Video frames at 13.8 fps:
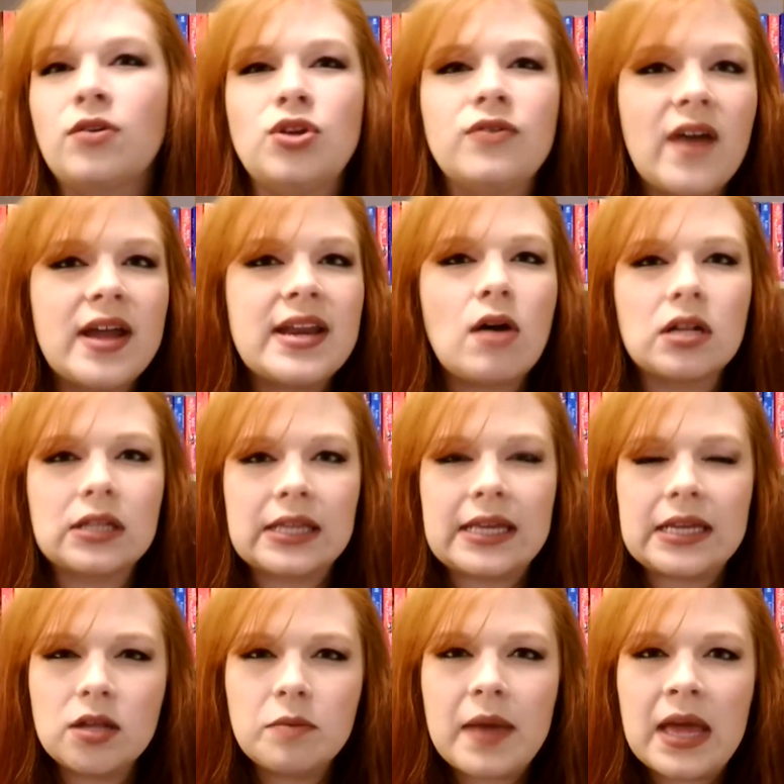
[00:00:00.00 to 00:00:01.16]
You find out a
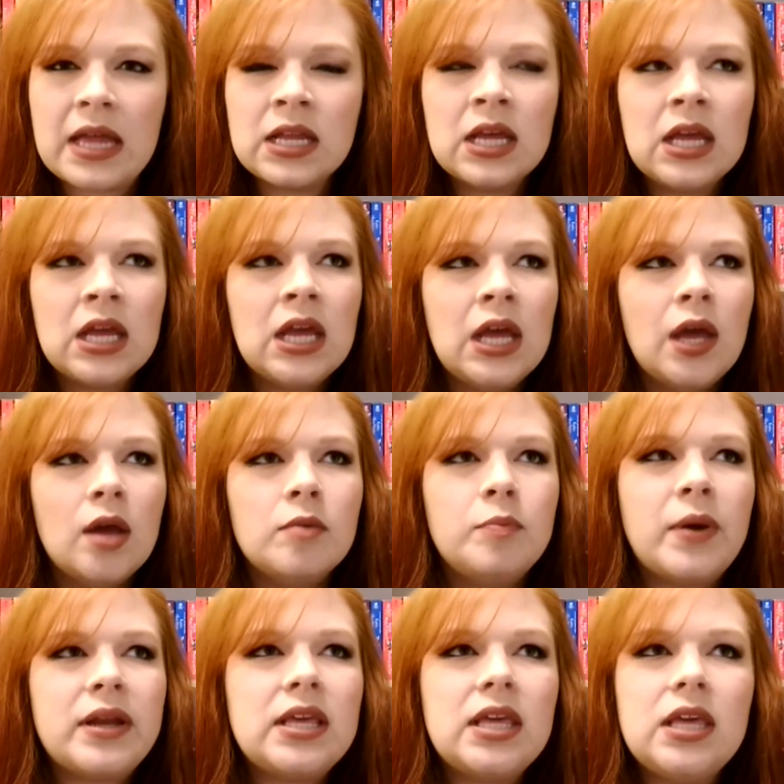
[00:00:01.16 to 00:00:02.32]
little bit, but
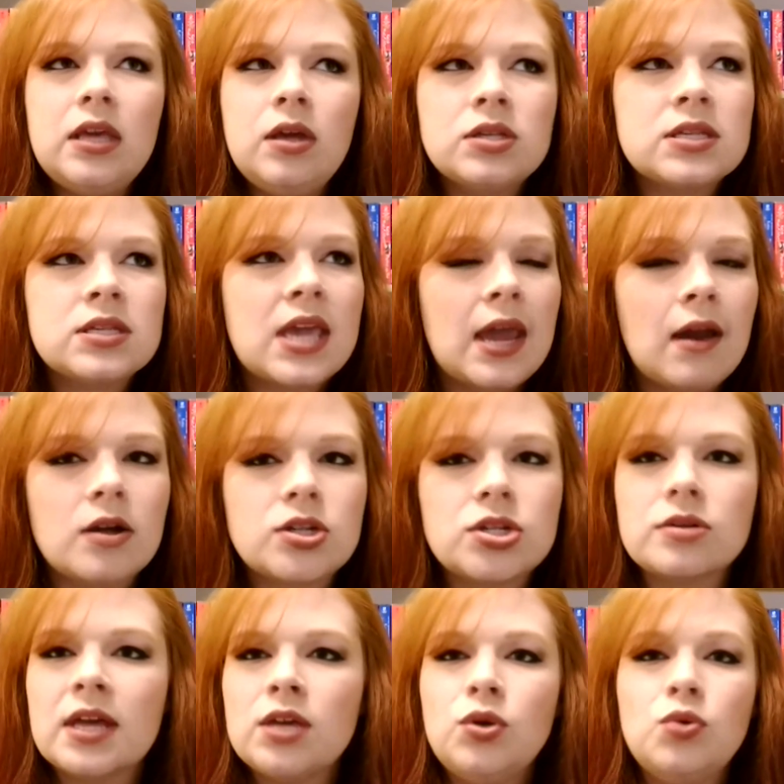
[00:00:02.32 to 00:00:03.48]
he is a character
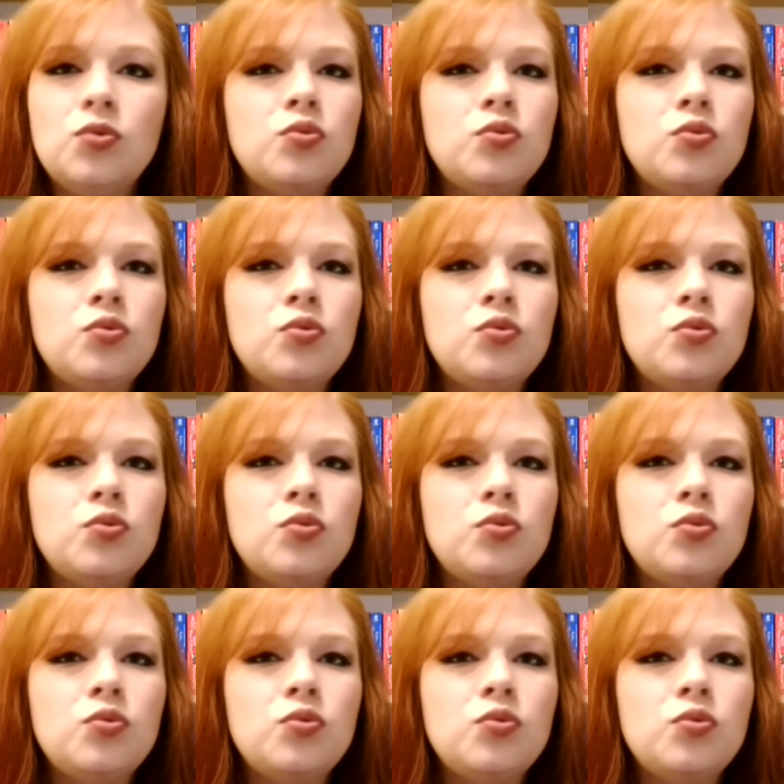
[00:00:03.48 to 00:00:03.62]
that you